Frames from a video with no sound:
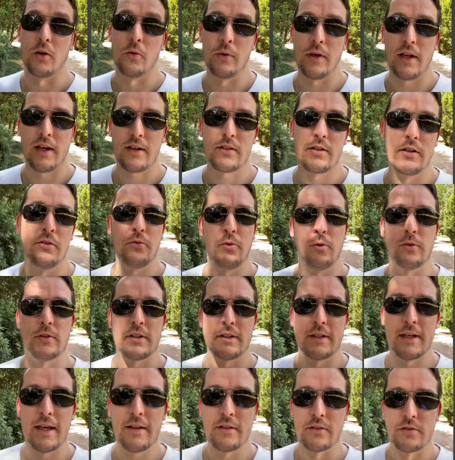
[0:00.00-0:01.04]
who had actually fought
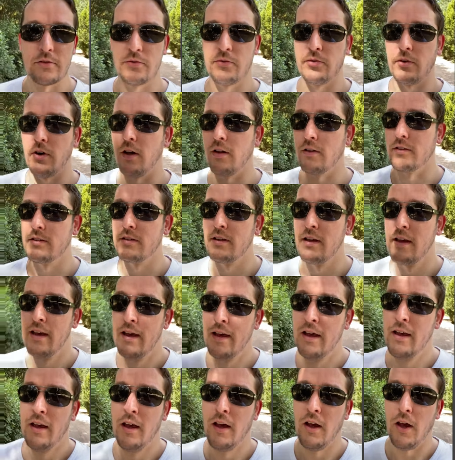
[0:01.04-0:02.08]
against France
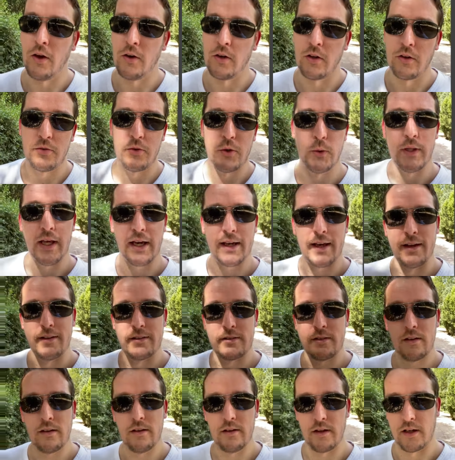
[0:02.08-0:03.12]
only a few
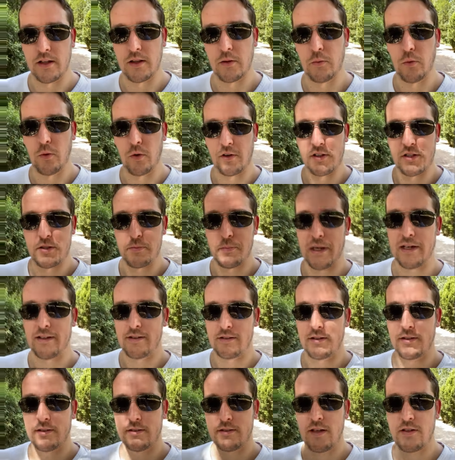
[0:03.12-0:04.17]
decades earlier in the War of the Spanish
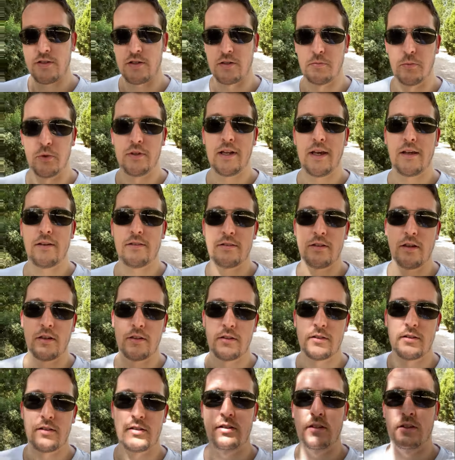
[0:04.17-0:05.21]
Succession, but now
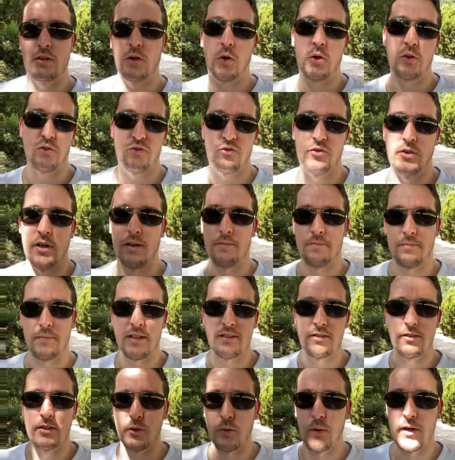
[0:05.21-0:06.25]
started to see Austria
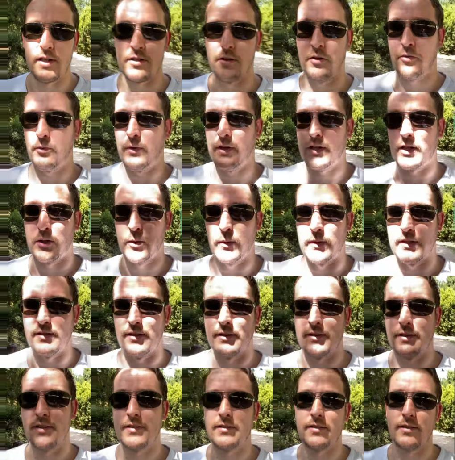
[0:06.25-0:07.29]
as the greater threat to its
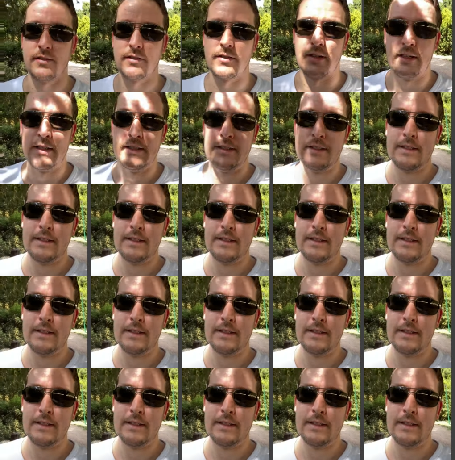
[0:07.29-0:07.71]
existence.